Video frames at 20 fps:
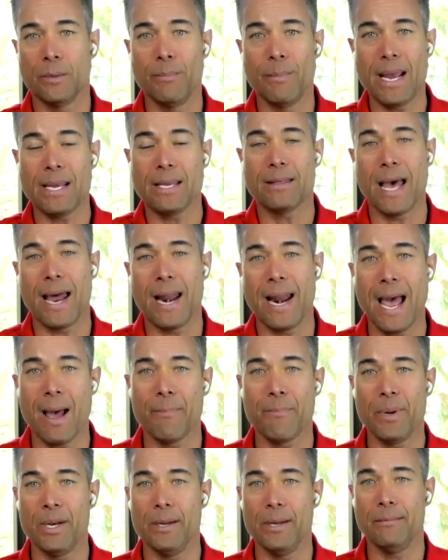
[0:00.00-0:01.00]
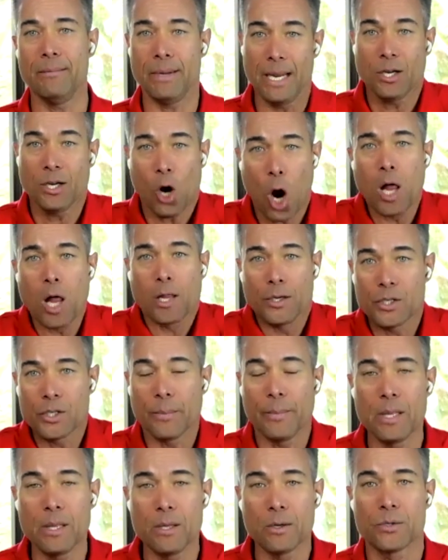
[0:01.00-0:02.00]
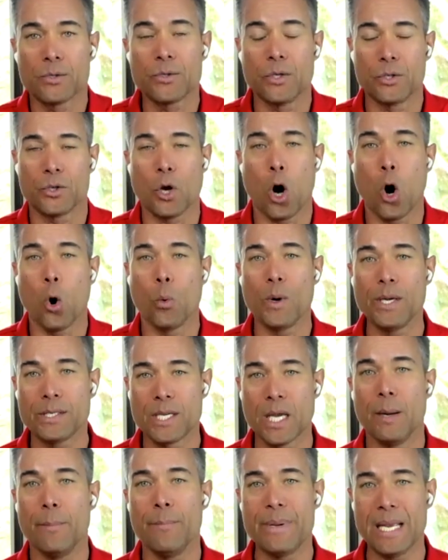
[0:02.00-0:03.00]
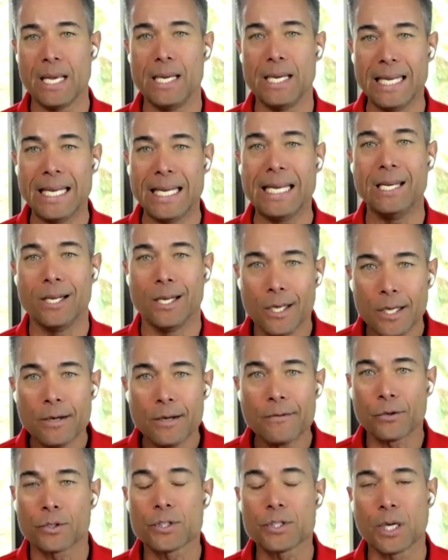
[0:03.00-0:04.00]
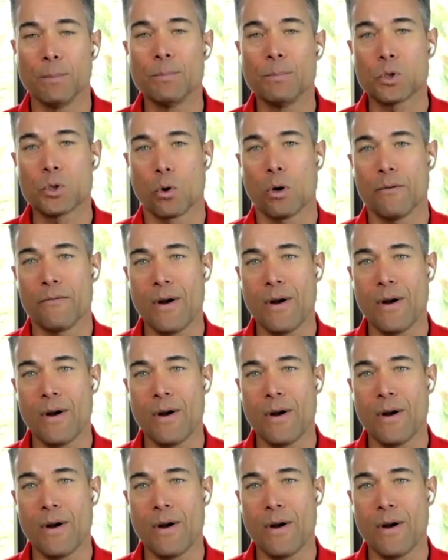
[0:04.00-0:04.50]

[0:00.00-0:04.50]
make that happen in college. I mean, there's always going to be a need for some sort of